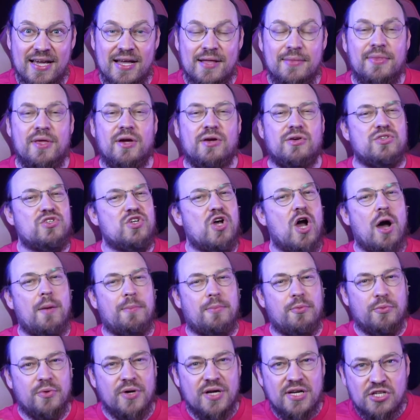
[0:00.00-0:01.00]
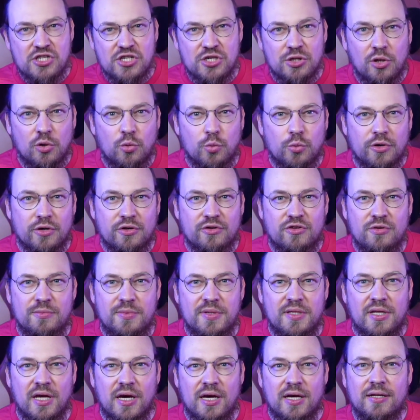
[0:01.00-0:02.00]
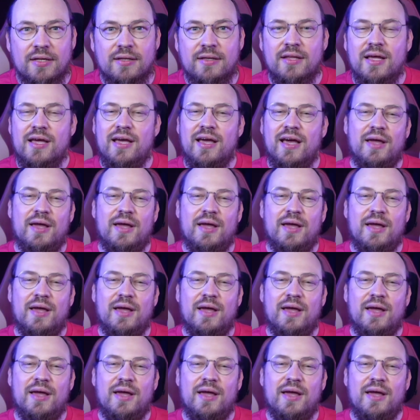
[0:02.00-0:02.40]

There's operational work to be done,